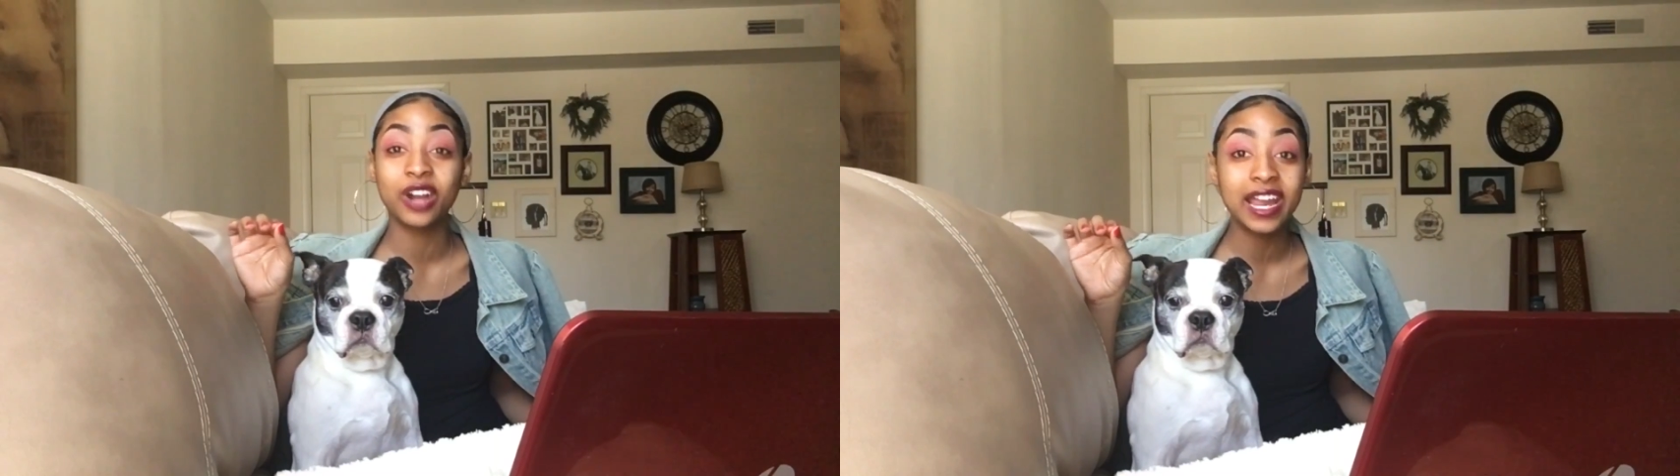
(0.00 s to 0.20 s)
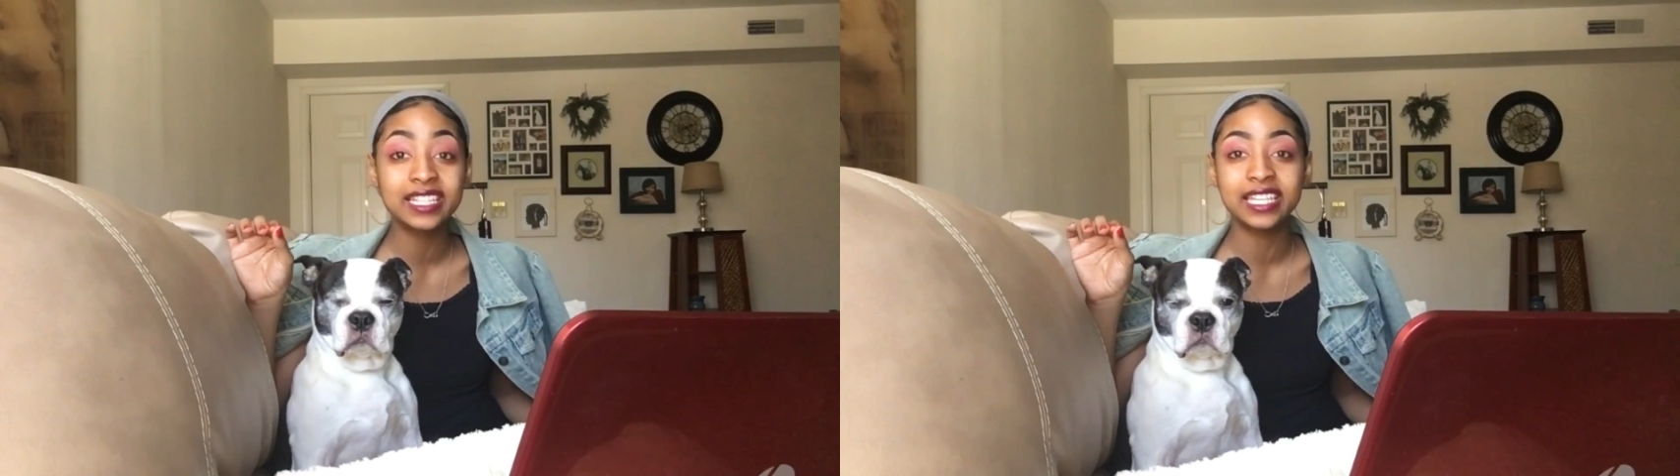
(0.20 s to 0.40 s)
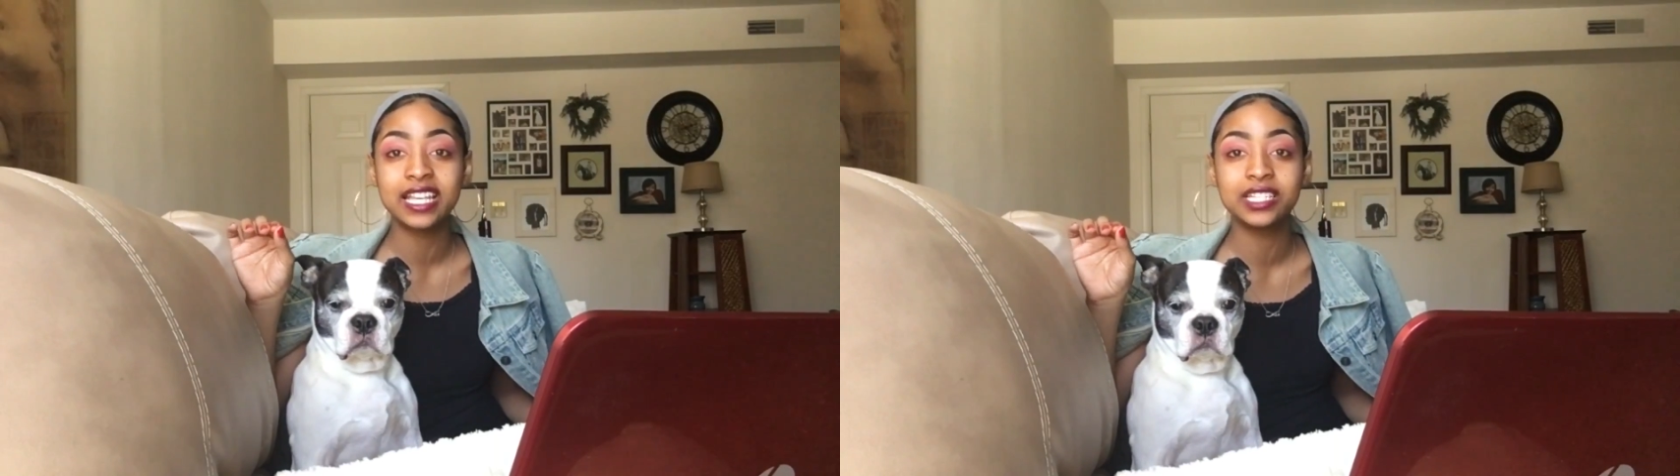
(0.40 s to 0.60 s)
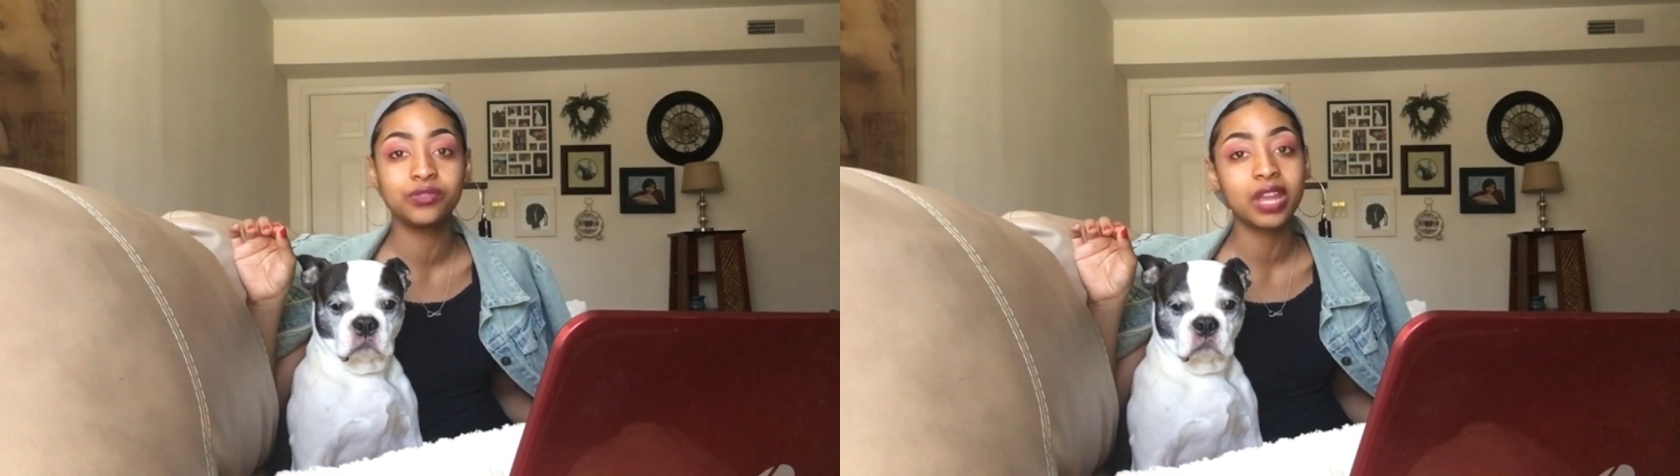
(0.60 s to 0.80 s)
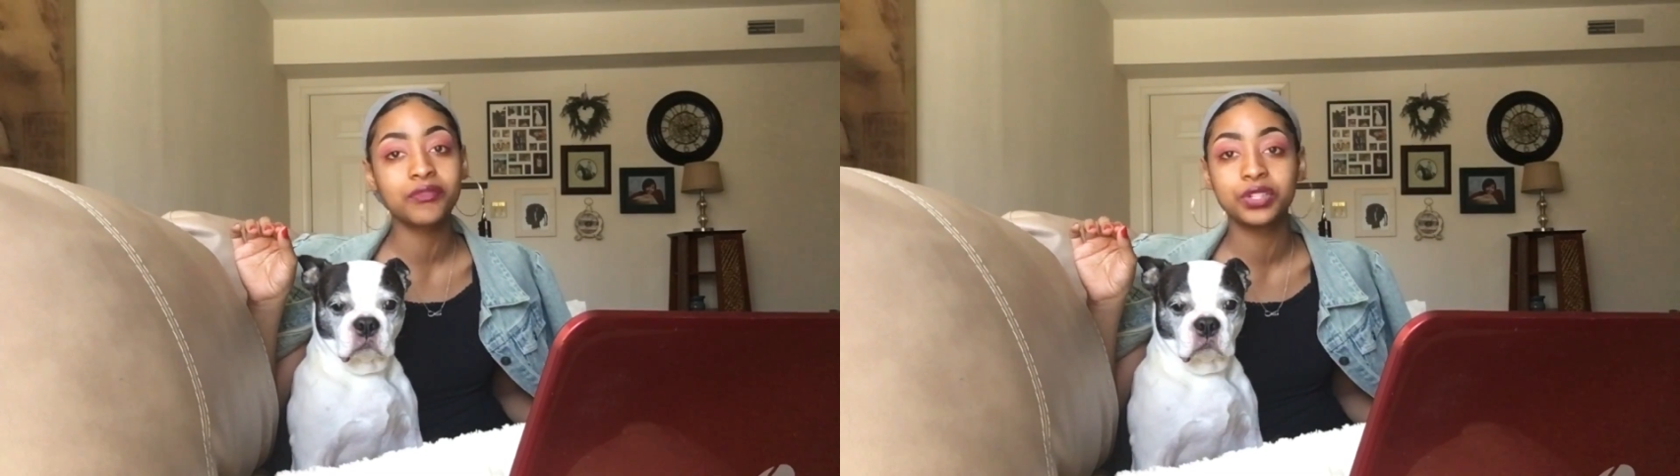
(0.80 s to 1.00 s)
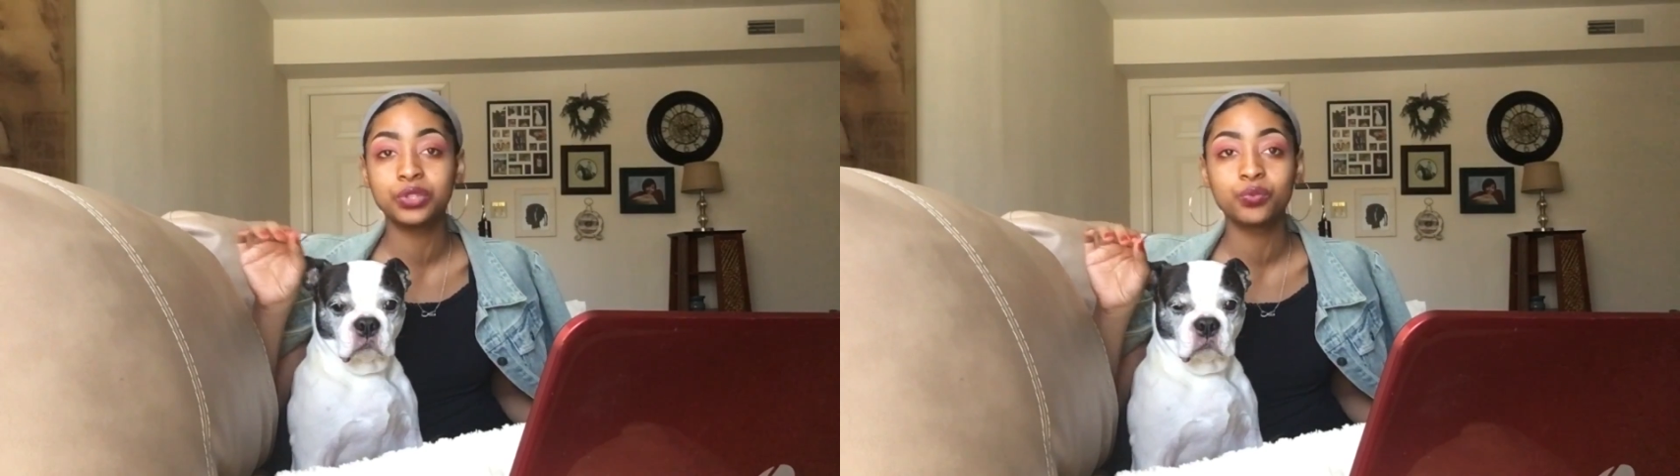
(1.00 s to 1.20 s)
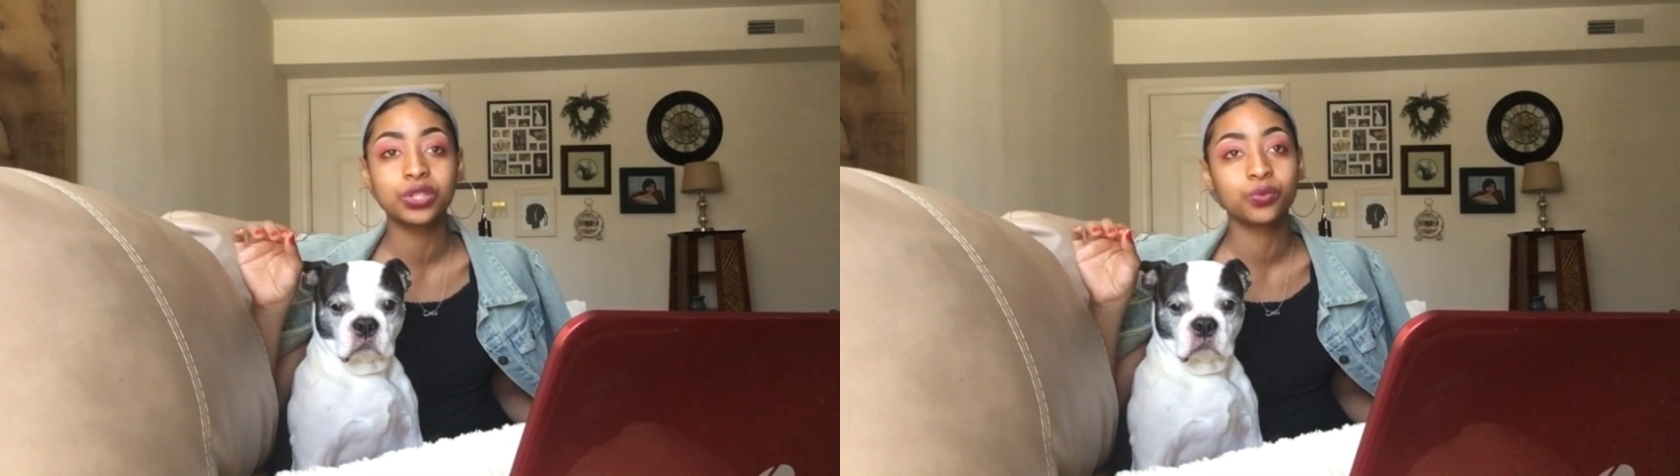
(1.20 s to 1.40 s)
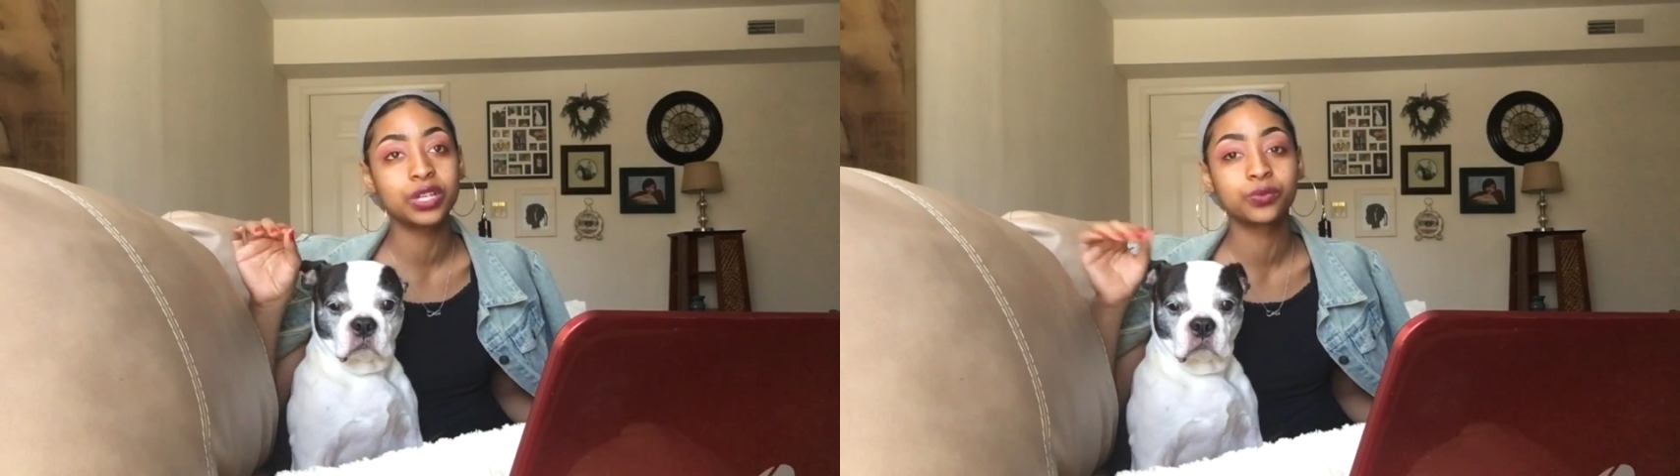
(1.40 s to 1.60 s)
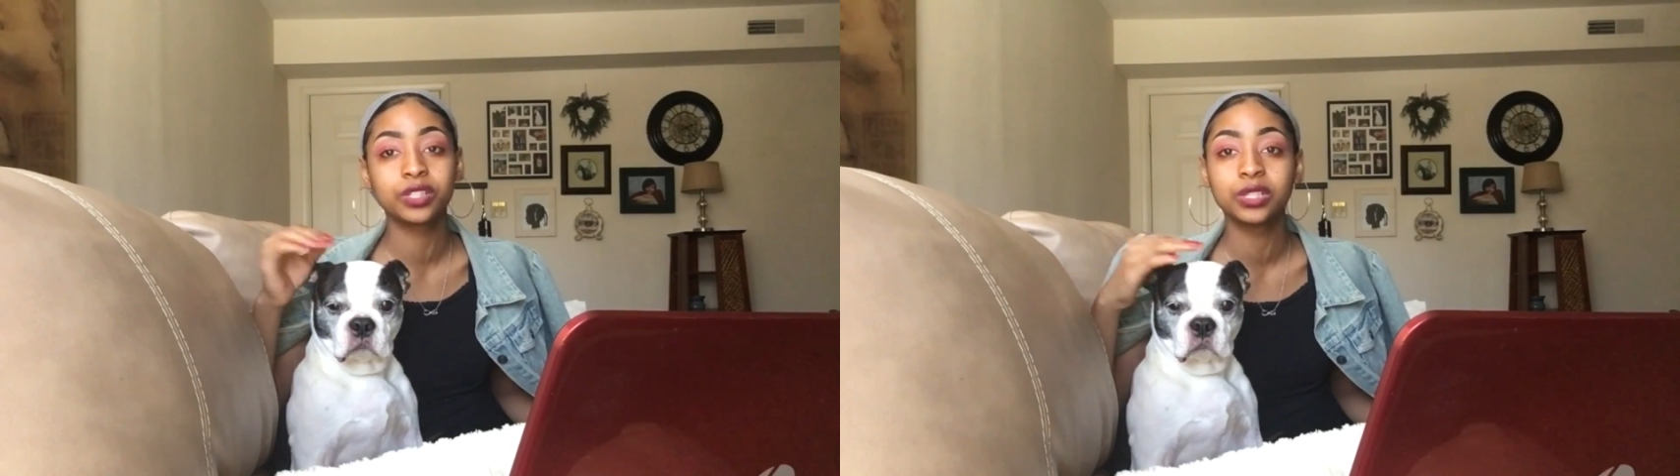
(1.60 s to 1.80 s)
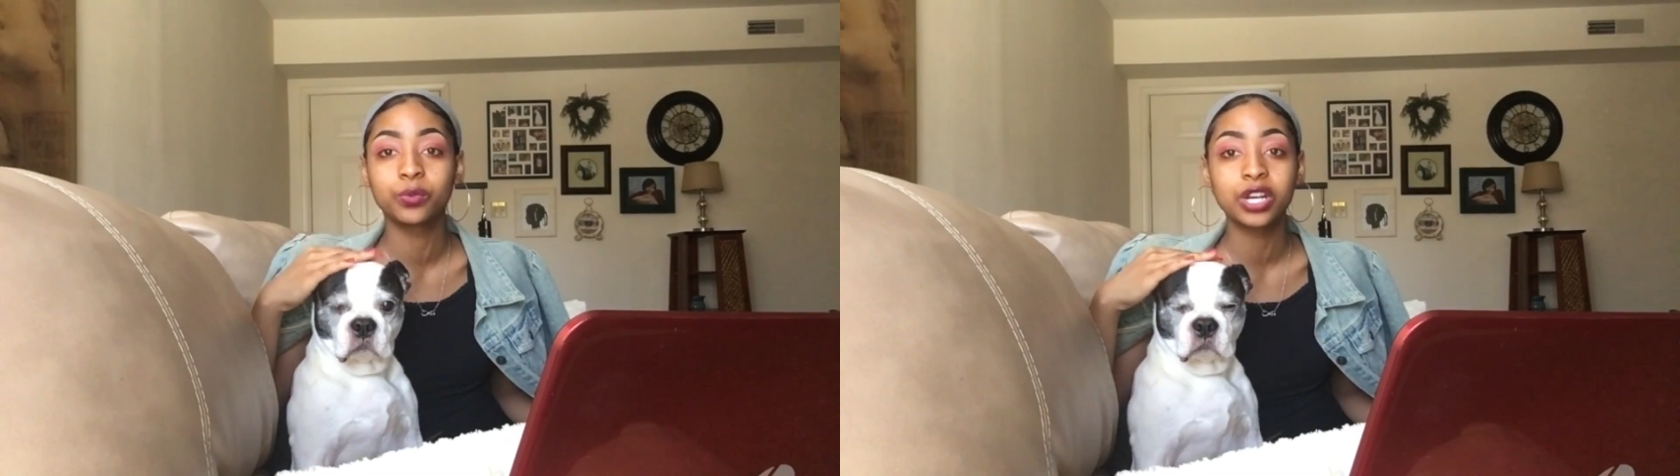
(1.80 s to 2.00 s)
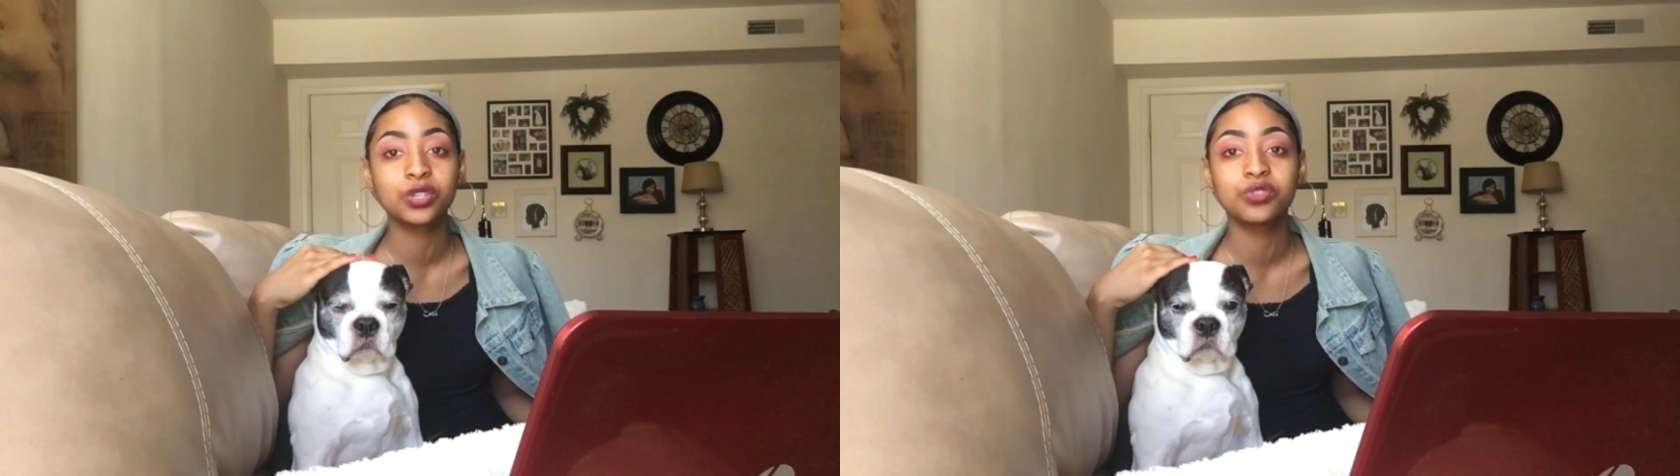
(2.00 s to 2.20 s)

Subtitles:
crazy because you never knew which ones really worked.